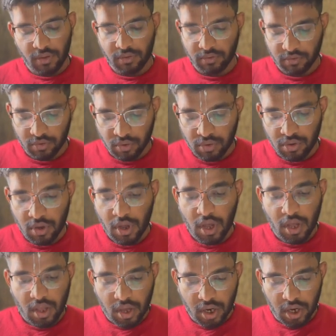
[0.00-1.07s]
So
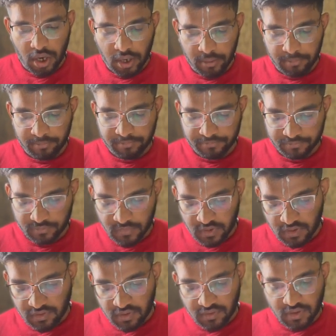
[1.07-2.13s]

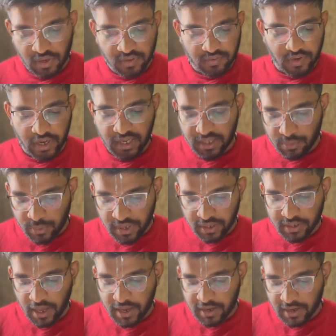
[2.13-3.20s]
this is a straight queuing
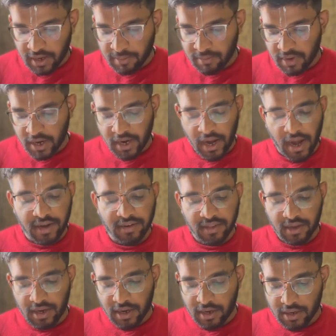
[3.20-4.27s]
diagram, and
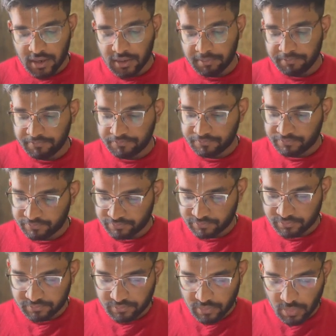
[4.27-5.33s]
there are
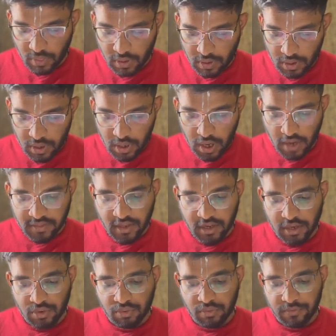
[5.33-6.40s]
other
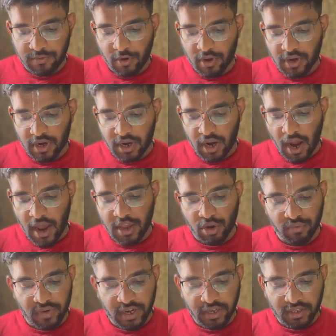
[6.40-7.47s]
queue for IO
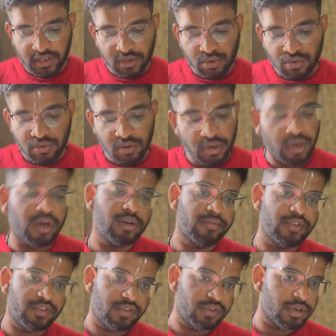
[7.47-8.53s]
wait queue,
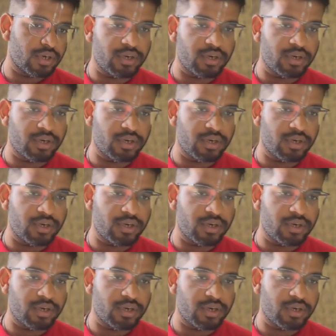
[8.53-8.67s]
which